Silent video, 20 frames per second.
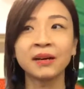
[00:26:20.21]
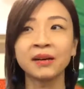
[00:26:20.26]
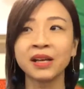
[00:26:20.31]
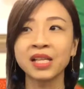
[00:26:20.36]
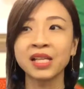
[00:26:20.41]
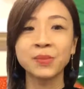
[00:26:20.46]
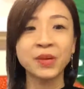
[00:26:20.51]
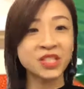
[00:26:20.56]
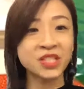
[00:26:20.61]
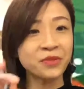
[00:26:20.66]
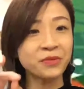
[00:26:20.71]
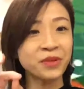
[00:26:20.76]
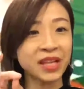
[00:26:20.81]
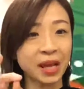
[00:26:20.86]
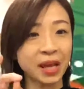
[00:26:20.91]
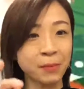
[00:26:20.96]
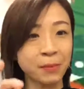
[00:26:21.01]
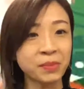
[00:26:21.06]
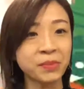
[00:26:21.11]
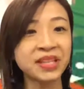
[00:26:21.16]
especially when
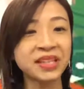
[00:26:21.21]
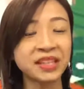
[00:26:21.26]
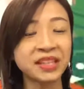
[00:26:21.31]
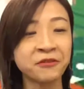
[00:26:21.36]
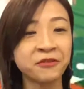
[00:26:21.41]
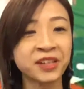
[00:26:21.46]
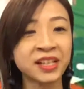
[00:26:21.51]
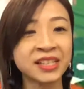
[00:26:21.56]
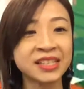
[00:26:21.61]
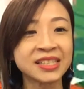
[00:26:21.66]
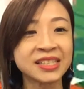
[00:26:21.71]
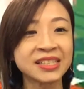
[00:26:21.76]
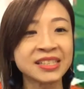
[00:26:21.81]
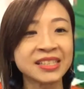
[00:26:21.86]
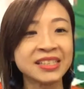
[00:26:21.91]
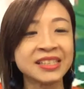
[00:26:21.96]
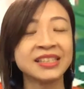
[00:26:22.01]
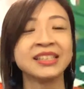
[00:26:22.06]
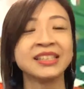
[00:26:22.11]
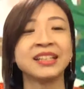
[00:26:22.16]
I'm a bit nervous.
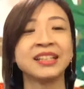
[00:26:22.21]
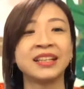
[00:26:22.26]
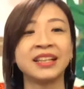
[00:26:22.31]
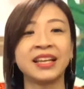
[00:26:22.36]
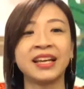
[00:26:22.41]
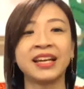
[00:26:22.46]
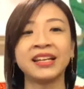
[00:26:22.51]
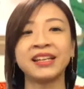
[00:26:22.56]
Like,